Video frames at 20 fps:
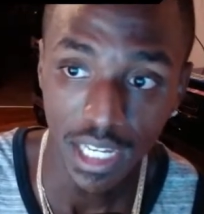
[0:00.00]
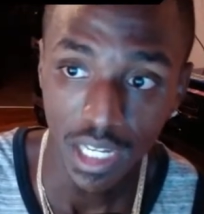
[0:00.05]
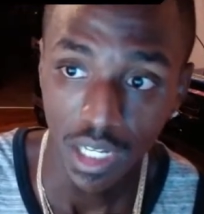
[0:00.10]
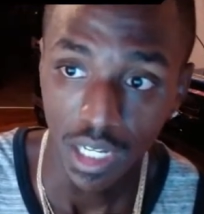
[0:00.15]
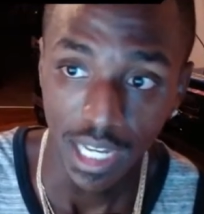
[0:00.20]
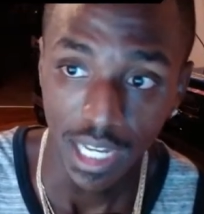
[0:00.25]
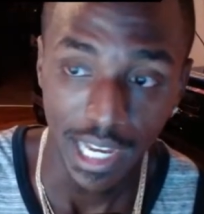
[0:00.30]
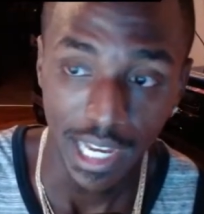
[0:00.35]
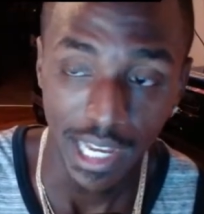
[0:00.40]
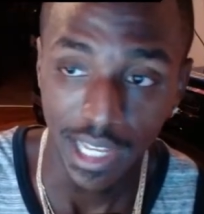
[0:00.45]

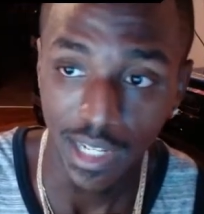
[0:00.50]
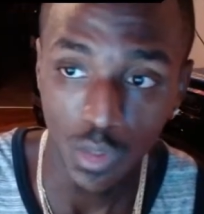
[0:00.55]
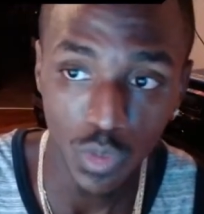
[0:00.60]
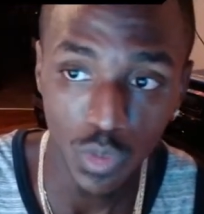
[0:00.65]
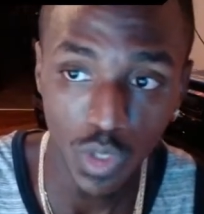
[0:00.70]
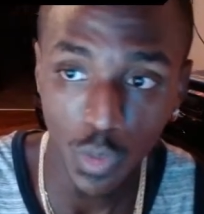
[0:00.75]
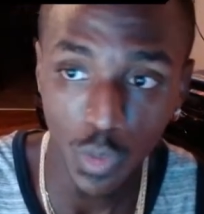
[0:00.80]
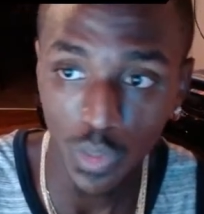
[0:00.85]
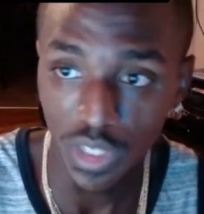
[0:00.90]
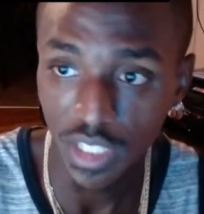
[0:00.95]
I don't
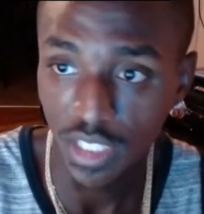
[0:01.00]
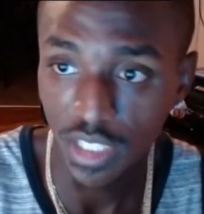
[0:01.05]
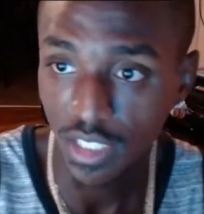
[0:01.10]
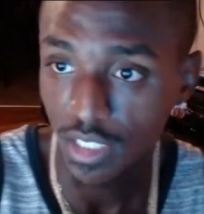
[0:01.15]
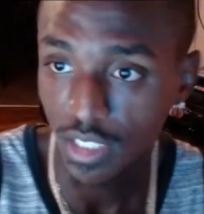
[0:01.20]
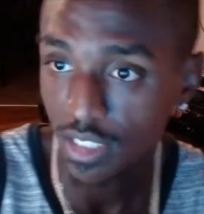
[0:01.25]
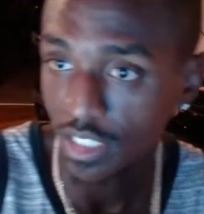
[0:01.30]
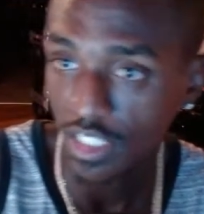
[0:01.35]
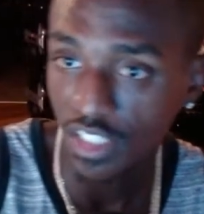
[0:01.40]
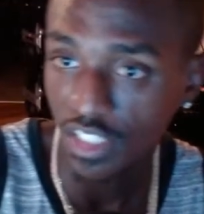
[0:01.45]
know what
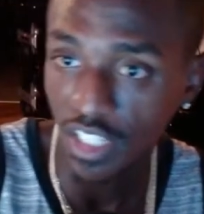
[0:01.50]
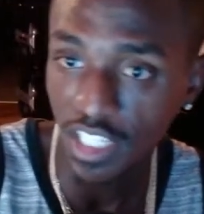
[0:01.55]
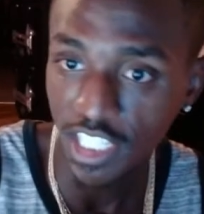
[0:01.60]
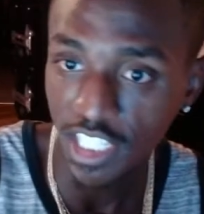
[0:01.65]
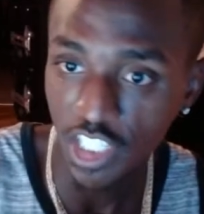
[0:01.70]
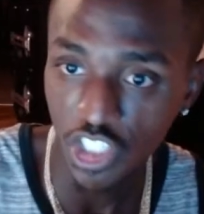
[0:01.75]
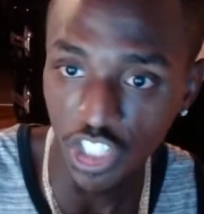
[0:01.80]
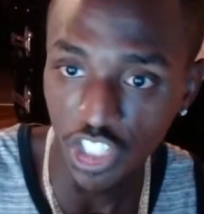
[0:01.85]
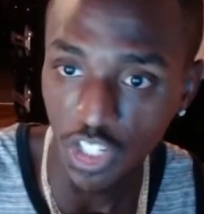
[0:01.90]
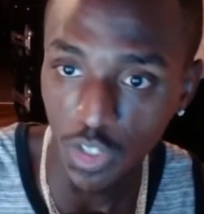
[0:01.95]
the study
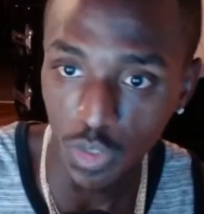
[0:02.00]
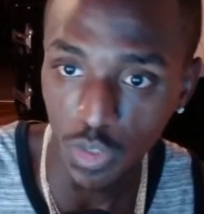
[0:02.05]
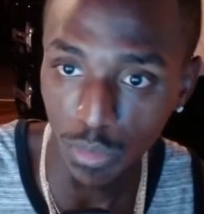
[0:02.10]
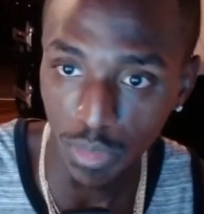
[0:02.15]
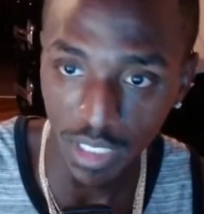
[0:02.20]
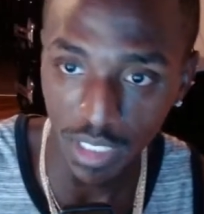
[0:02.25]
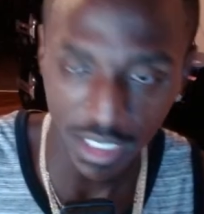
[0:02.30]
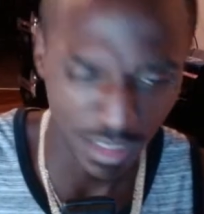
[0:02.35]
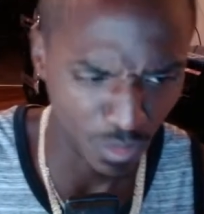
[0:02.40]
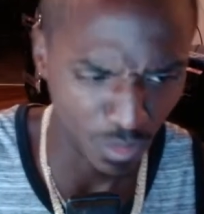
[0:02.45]
showed,
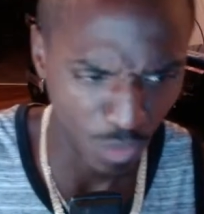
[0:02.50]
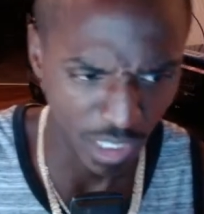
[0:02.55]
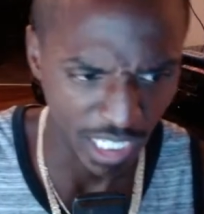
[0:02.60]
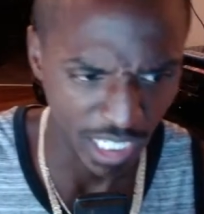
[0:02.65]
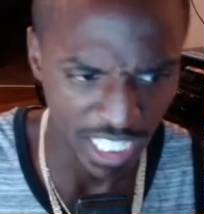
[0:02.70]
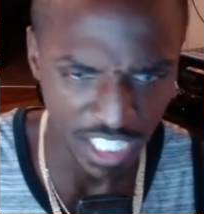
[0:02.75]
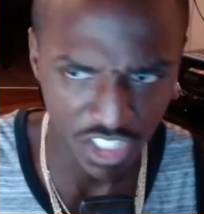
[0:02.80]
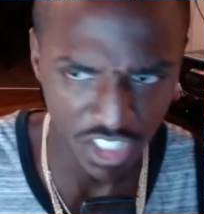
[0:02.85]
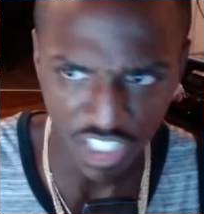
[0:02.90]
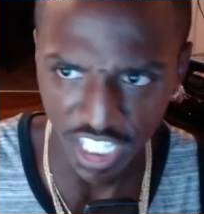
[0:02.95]
but
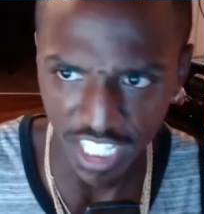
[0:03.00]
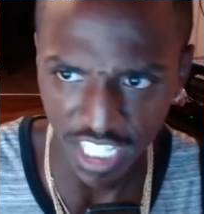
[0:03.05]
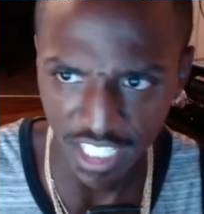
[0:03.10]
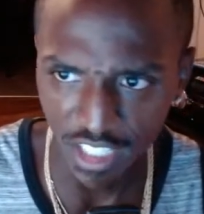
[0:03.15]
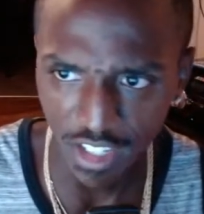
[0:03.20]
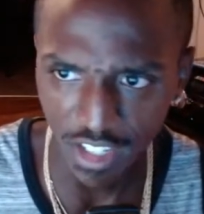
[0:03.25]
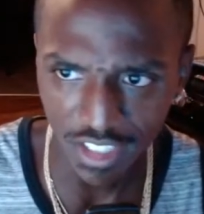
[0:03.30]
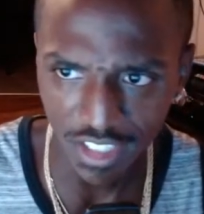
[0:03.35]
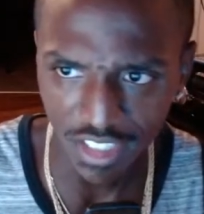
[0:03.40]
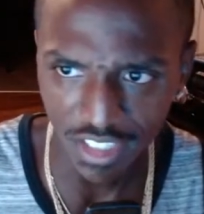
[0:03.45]
each kid
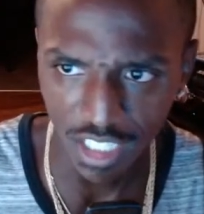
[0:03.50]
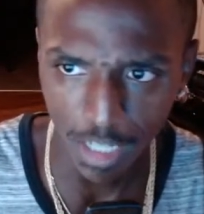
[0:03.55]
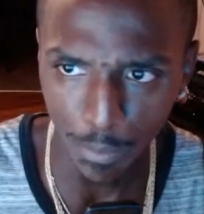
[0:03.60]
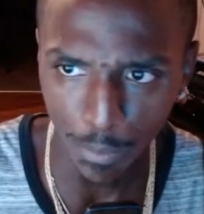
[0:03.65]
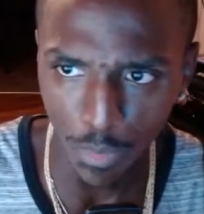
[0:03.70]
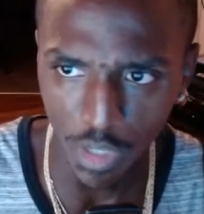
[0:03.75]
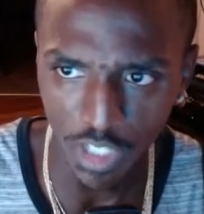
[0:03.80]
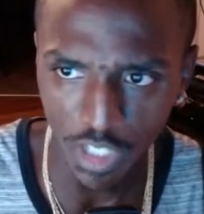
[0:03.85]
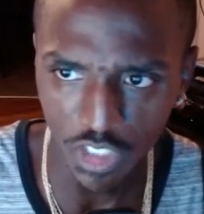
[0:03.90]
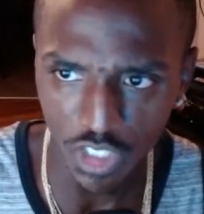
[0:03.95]
costs a
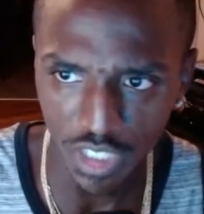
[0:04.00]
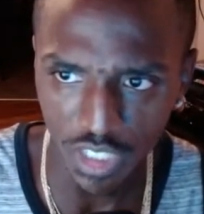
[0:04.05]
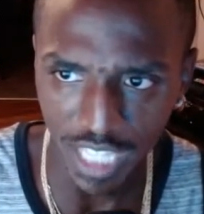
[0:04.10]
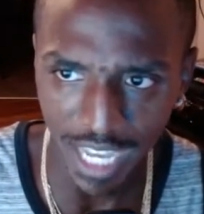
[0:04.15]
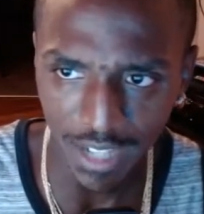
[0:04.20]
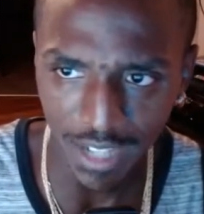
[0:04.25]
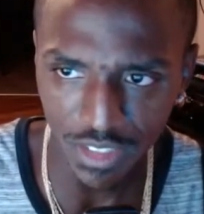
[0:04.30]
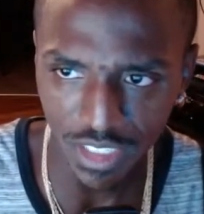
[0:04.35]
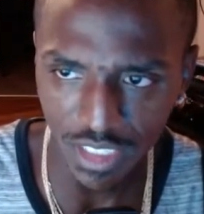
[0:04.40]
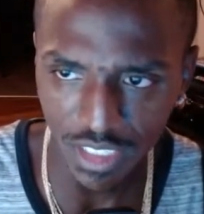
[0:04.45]
couple
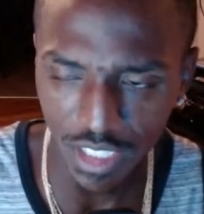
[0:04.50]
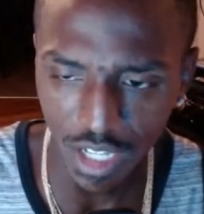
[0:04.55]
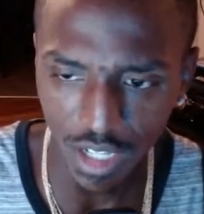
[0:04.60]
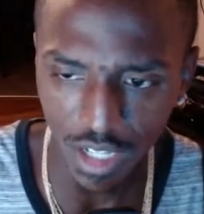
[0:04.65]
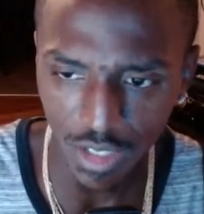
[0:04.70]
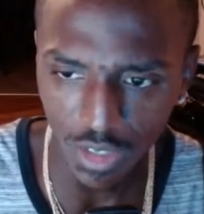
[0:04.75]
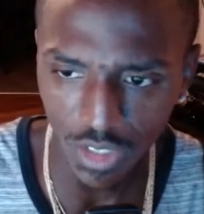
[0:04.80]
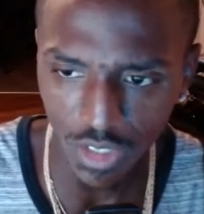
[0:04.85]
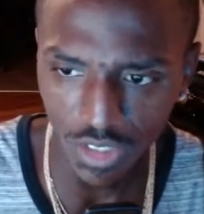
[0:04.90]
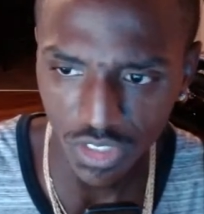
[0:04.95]

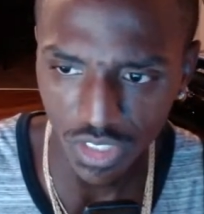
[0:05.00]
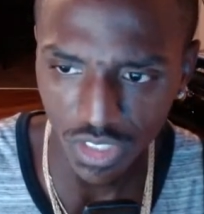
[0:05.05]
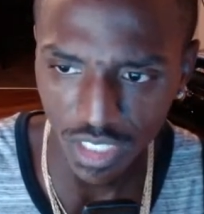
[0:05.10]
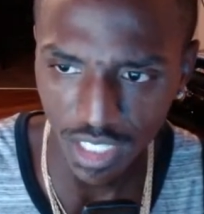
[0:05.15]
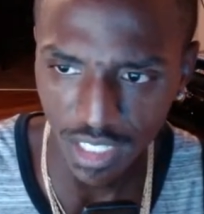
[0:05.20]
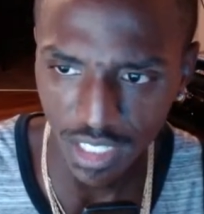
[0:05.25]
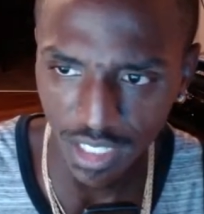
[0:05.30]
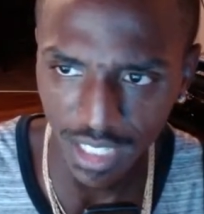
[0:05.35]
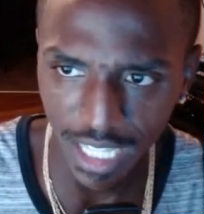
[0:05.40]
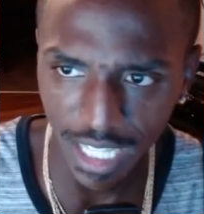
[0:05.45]
$100,000
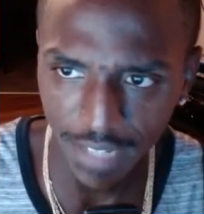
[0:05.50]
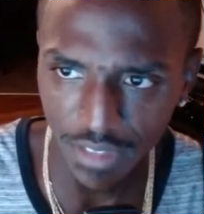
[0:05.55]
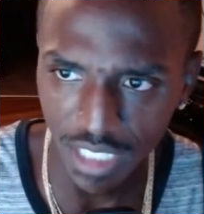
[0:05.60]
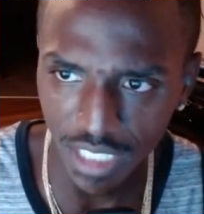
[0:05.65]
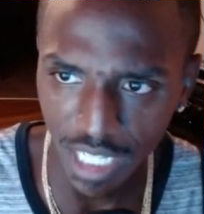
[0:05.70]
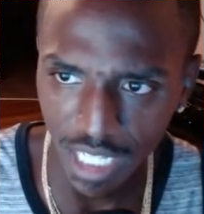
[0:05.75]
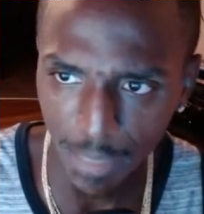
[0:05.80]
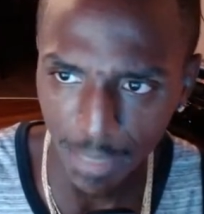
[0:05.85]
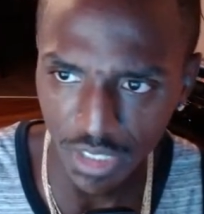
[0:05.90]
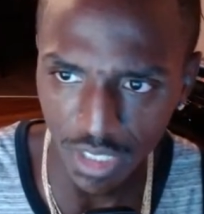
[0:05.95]
in a
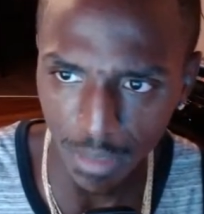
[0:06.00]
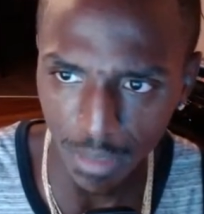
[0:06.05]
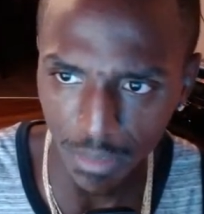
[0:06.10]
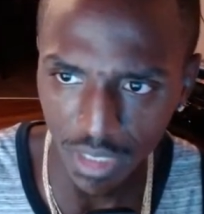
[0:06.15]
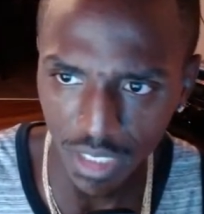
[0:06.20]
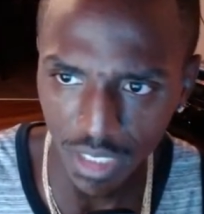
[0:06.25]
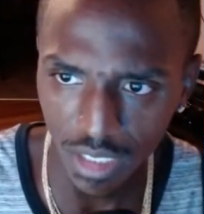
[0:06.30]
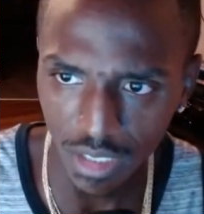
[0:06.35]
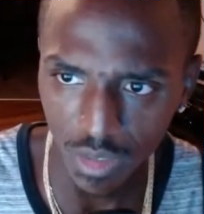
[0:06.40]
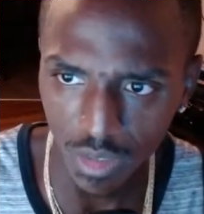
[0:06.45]
lifetime or something, or